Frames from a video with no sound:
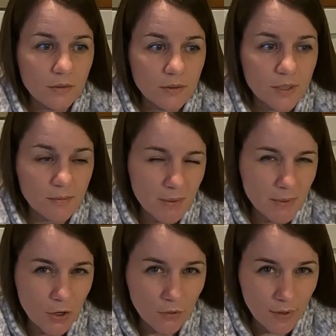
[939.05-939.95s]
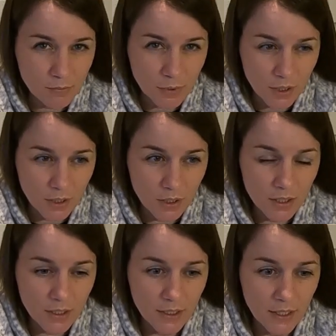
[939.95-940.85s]
sometime in November
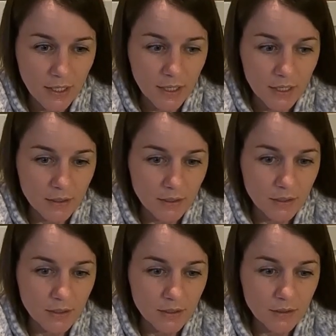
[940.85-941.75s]
and